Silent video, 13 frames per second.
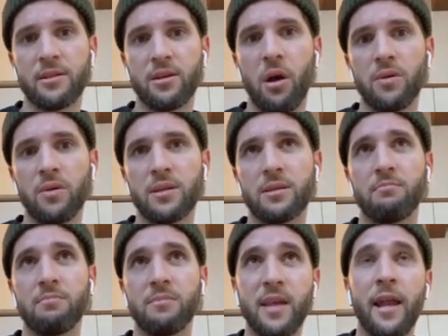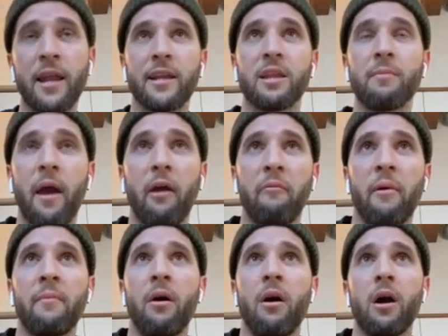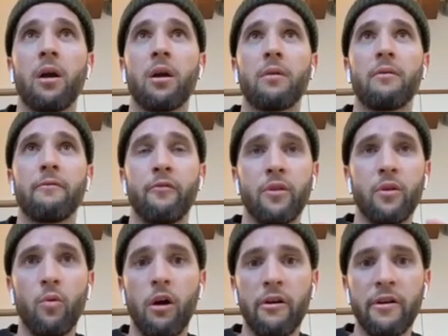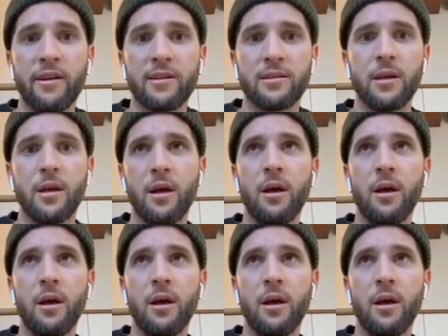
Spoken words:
So I was standing at the back of my mark for the Warriors.